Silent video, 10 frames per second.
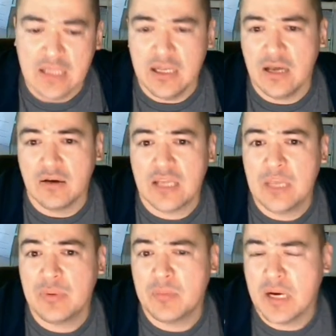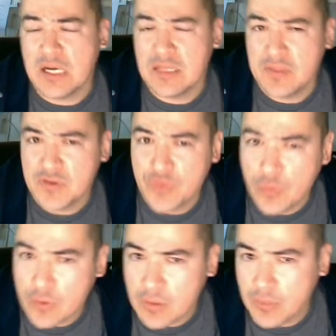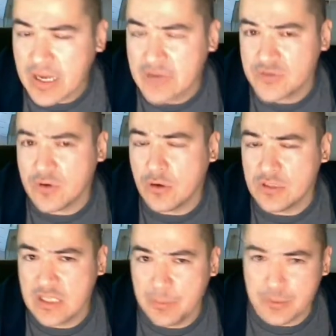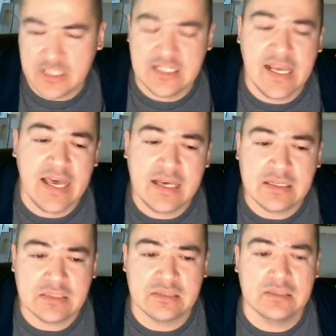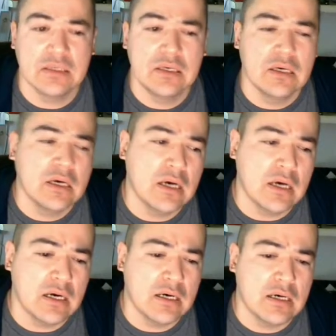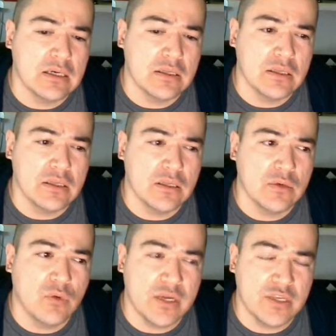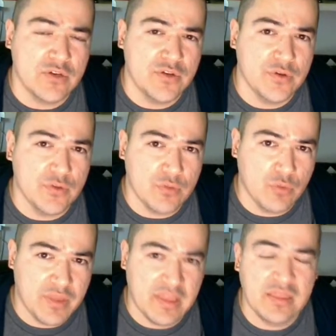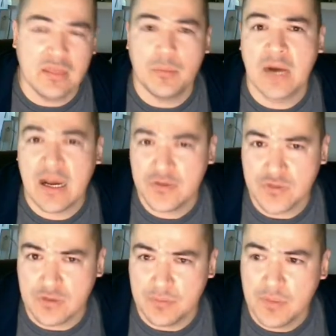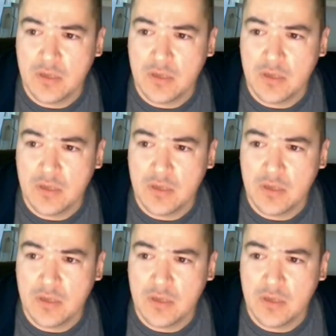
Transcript: Now, keep in mind the Tor browser only protects what you do within the browser.